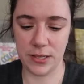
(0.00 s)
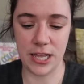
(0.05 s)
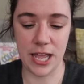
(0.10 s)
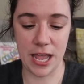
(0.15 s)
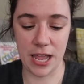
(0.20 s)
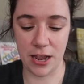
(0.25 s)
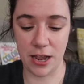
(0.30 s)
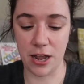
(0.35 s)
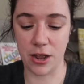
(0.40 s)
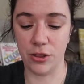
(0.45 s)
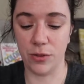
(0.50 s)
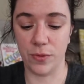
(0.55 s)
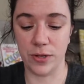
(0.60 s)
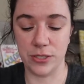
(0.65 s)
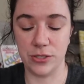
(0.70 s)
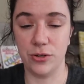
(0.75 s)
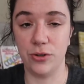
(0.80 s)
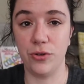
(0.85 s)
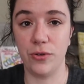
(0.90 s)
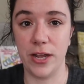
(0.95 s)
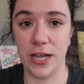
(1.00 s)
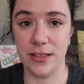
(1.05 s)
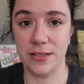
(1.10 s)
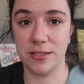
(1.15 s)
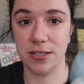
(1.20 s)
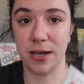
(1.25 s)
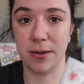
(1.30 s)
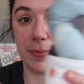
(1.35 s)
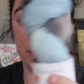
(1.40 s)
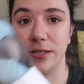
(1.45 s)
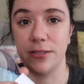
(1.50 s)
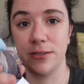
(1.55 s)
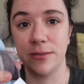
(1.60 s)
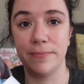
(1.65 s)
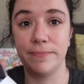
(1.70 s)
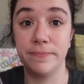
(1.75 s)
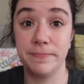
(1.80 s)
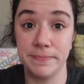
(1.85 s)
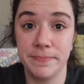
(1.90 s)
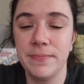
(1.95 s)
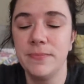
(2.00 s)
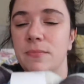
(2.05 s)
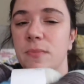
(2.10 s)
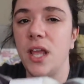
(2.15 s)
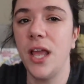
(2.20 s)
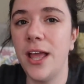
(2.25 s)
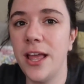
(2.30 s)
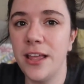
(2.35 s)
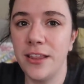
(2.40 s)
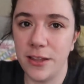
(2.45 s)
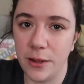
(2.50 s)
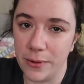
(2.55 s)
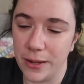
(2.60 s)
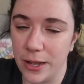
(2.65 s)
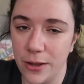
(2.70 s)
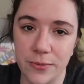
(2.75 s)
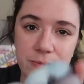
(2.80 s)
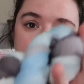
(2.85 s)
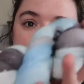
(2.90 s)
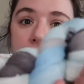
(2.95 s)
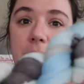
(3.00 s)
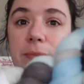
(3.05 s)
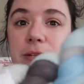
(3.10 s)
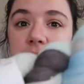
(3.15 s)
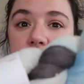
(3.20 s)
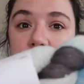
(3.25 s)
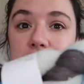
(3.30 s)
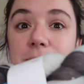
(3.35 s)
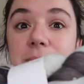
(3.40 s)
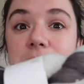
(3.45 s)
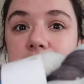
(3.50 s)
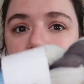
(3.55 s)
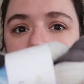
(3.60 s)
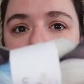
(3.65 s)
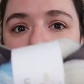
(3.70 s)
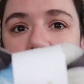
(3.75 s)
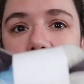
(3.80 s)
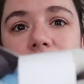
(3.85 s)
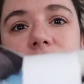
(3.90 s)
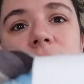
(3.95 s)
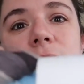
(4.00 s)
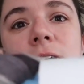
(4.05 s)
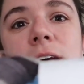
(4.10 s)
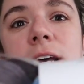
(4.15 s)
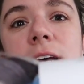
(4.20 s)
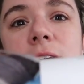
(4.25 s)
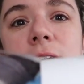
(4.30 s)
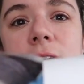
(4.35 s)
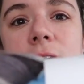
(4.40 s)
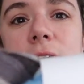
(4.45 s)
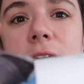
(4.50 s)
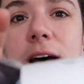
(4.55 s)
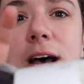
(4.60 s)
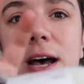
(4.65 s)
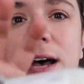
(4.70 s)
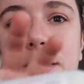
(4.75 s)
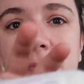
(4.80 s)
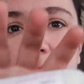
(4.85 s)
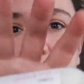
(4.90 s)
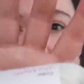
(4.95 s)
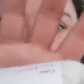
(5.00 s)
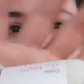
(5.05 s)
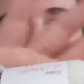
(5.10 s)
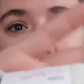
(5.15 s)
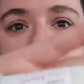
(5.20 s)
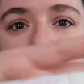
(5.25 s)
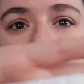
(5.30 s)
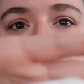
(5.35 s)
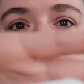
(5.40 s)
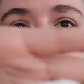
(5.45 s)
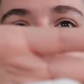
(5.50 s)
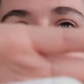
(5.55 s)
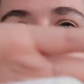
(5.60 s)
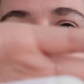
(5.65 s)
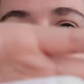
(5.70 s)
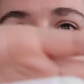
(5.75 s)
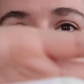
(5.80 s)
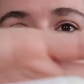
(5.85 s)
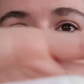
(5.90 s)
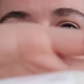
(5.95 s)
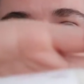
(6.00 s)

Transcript: they are the ones who create the zombies. There we go. Common term. Zombies. Um, these guys, the Night's